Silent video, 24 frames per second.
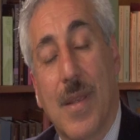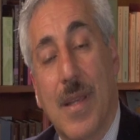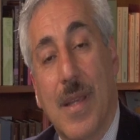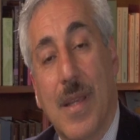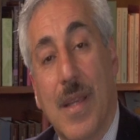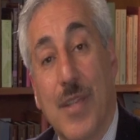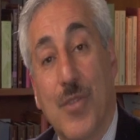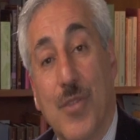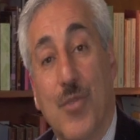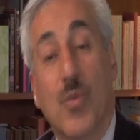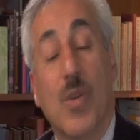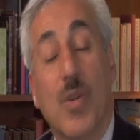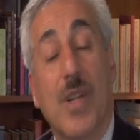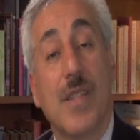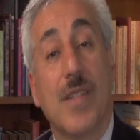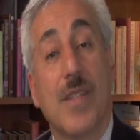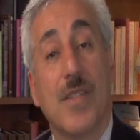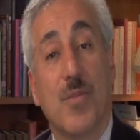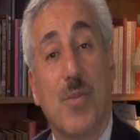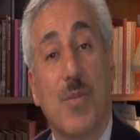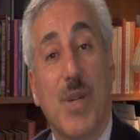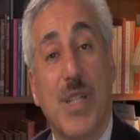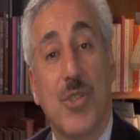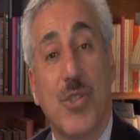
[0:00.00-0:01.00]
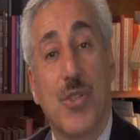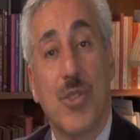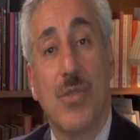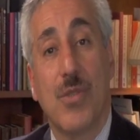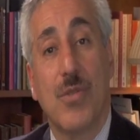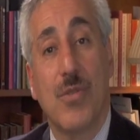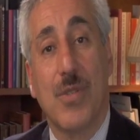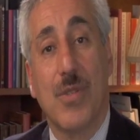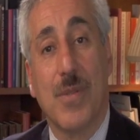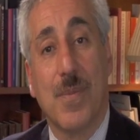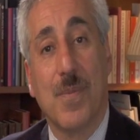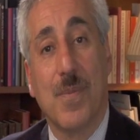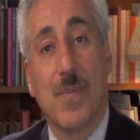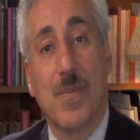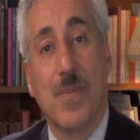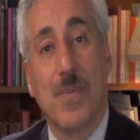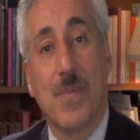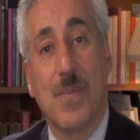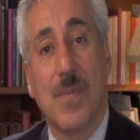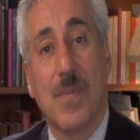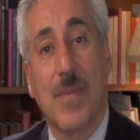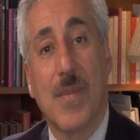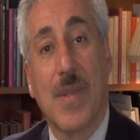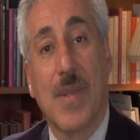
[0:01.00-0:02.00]
as well as my children,
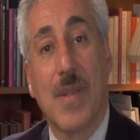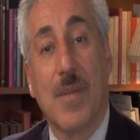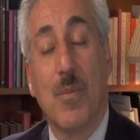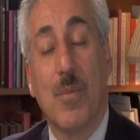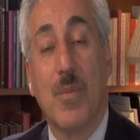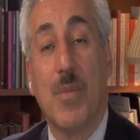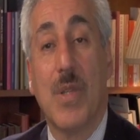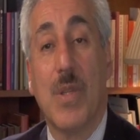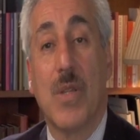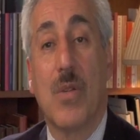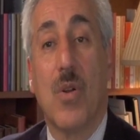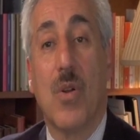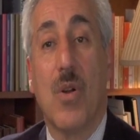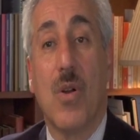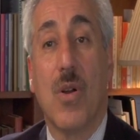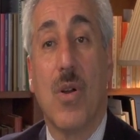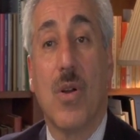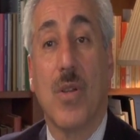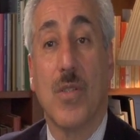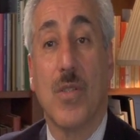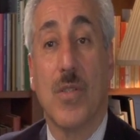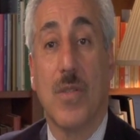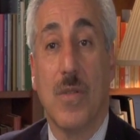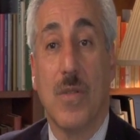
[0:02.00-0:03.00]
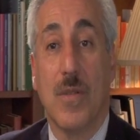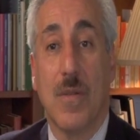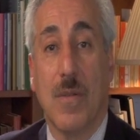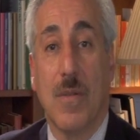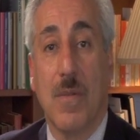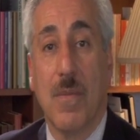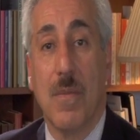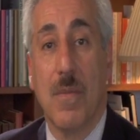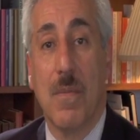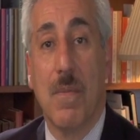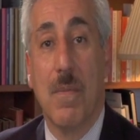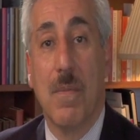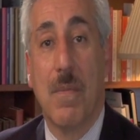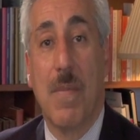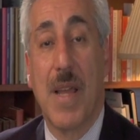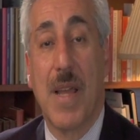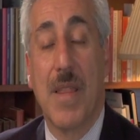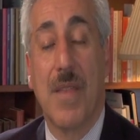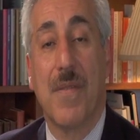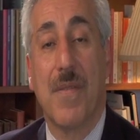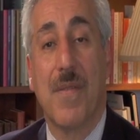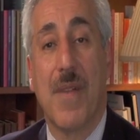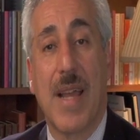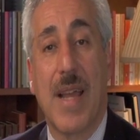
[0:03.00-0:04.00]
because by
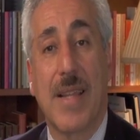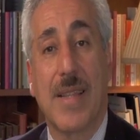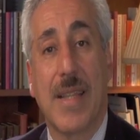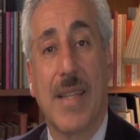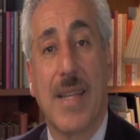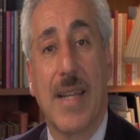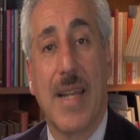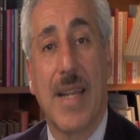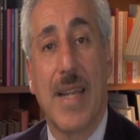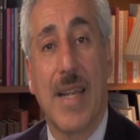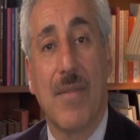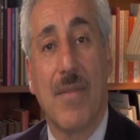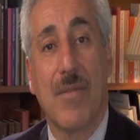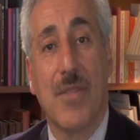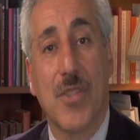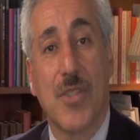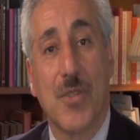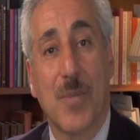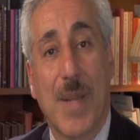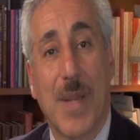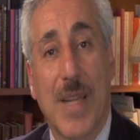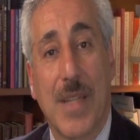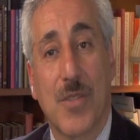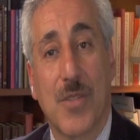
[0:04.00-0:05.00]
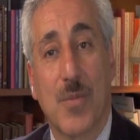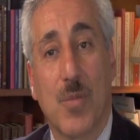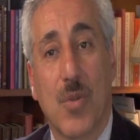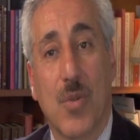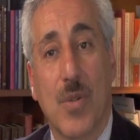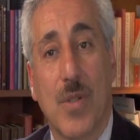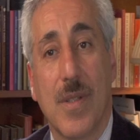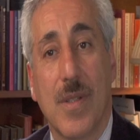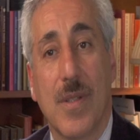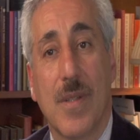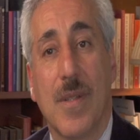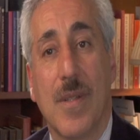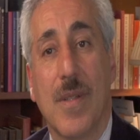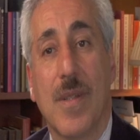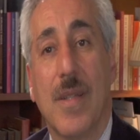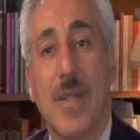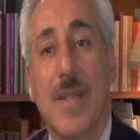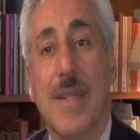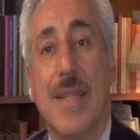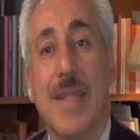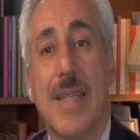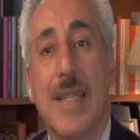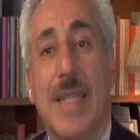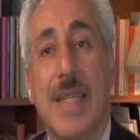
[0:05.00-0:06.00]
the fact that I have this passport,
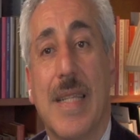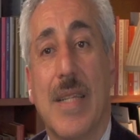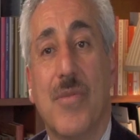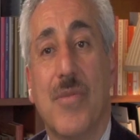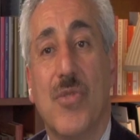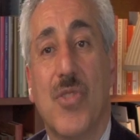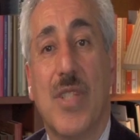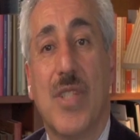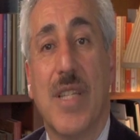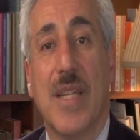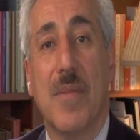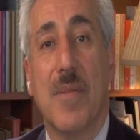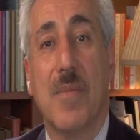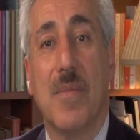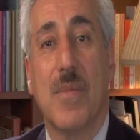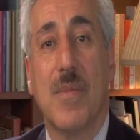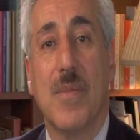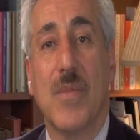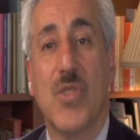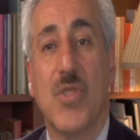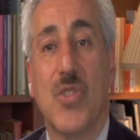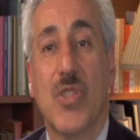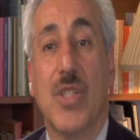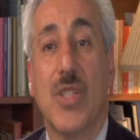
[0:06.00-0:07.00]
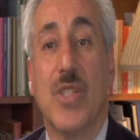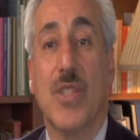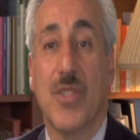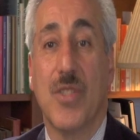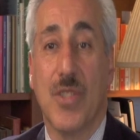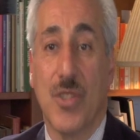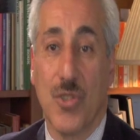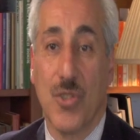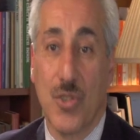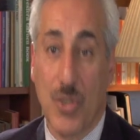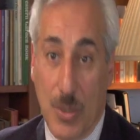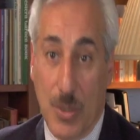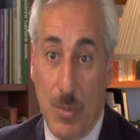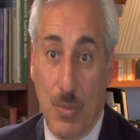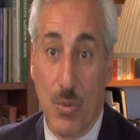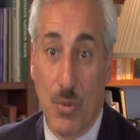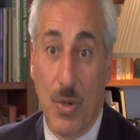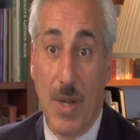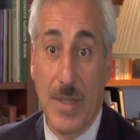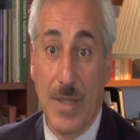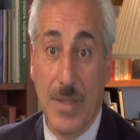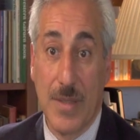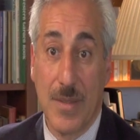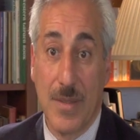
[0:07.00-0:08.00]
gives them citizenship
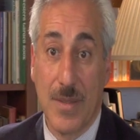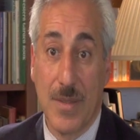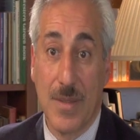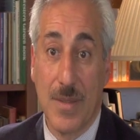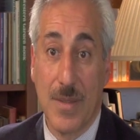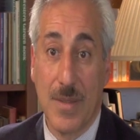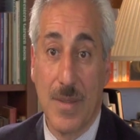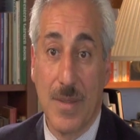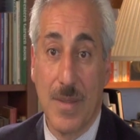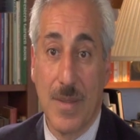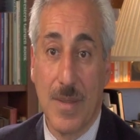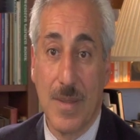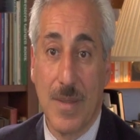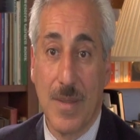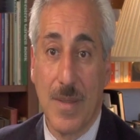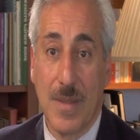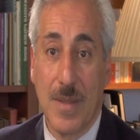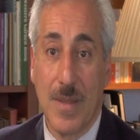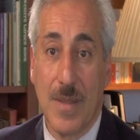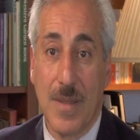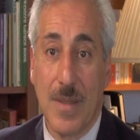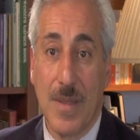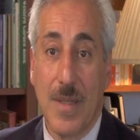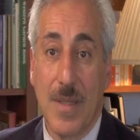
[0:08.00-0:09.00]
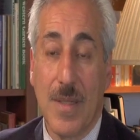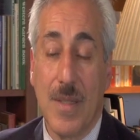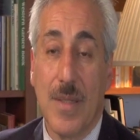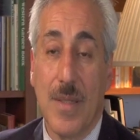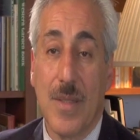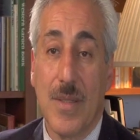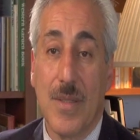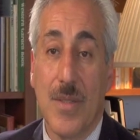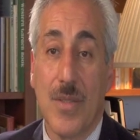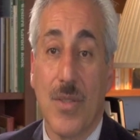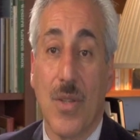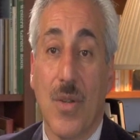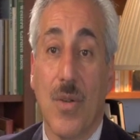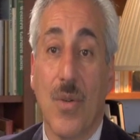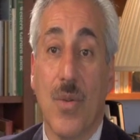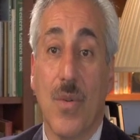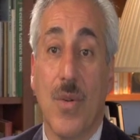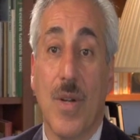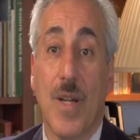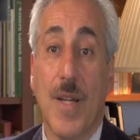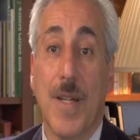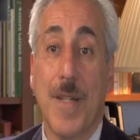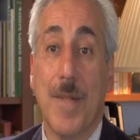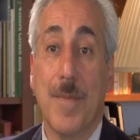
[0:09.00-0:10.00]
rights.
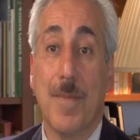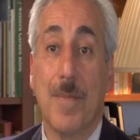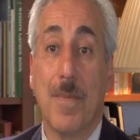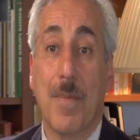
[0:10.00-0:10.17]
So,